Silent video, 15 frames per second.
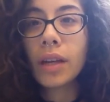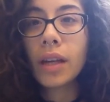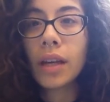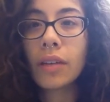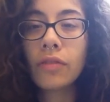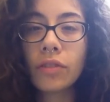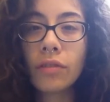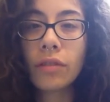
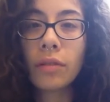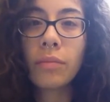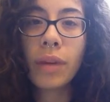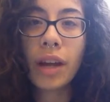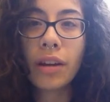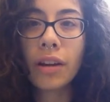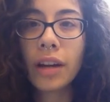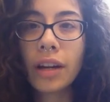If you were
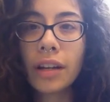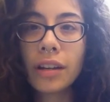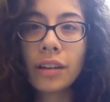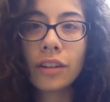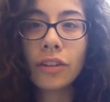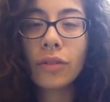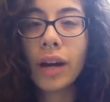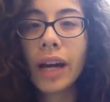married,
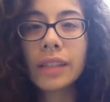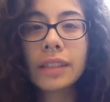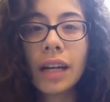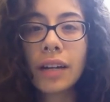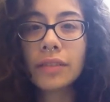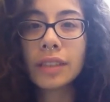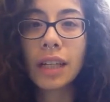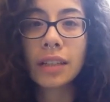you had to
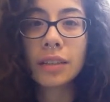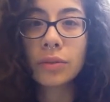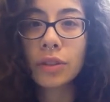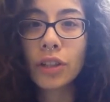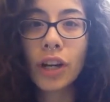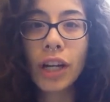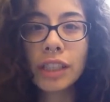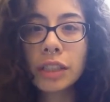have sex with
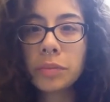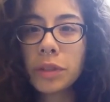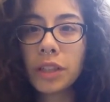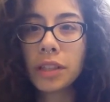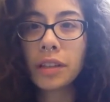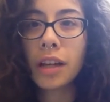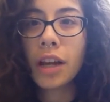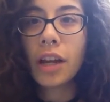your husband,
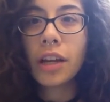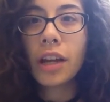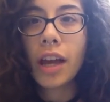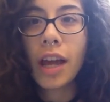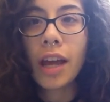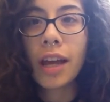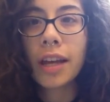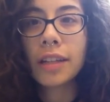
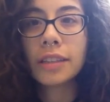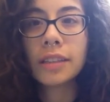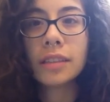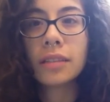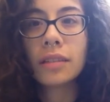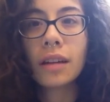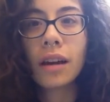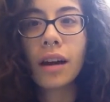and
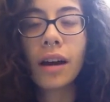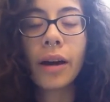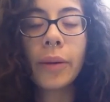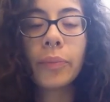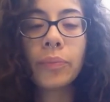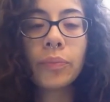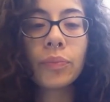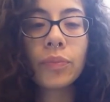
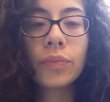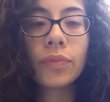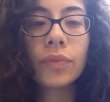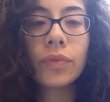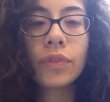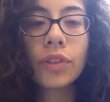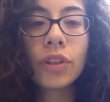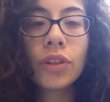
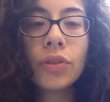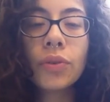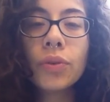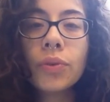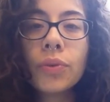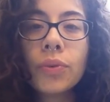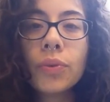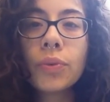
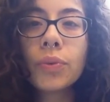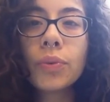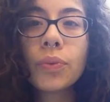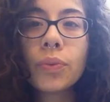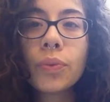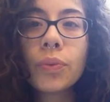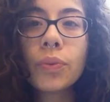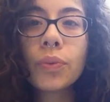you
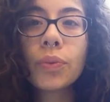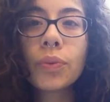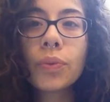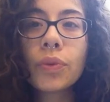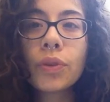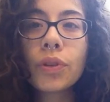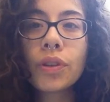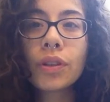
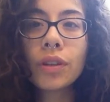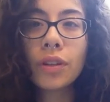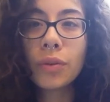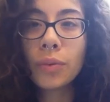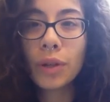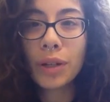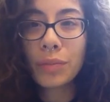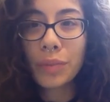
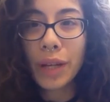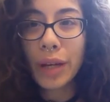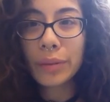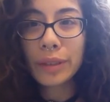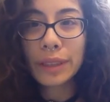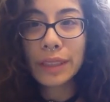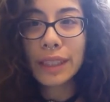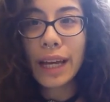wouldn't be able
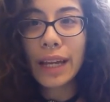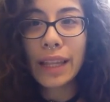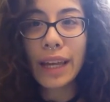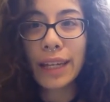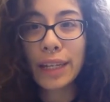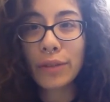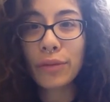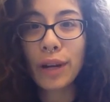to say that
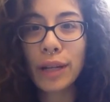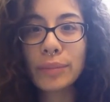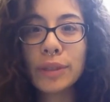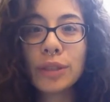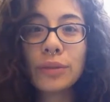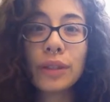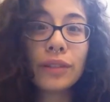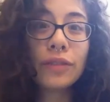he raped
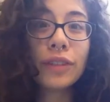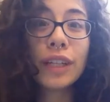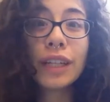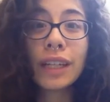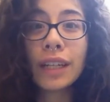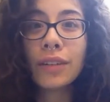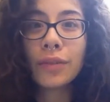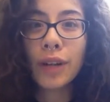you if he
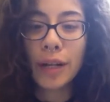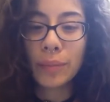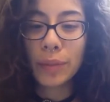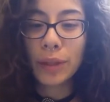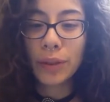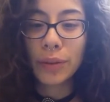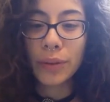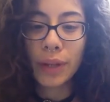did rape
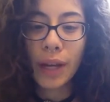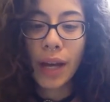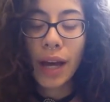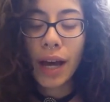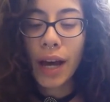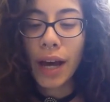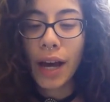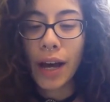you.
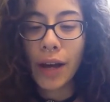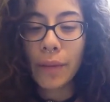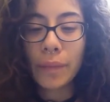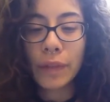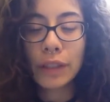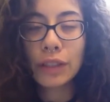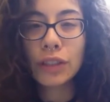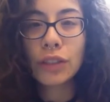
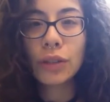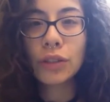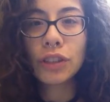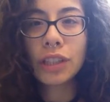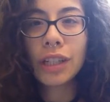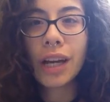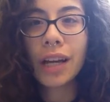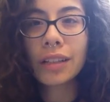So
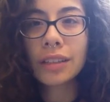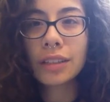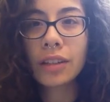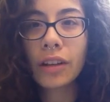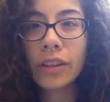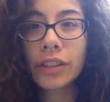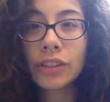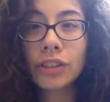she kind of
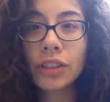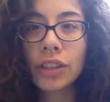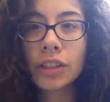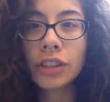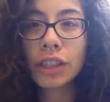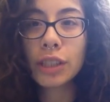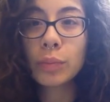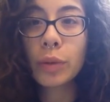saw the
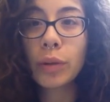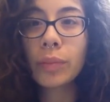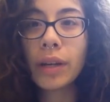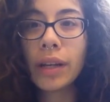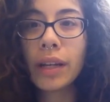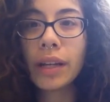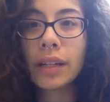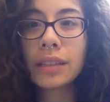church as
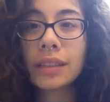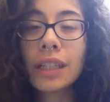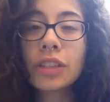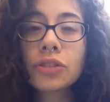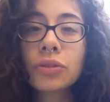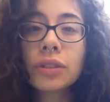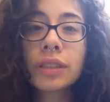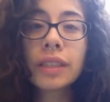permitting
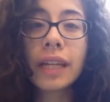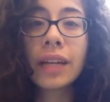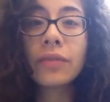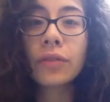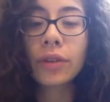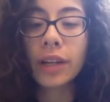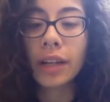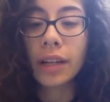sexual
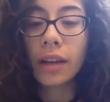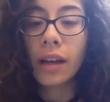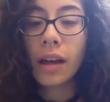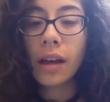slavery.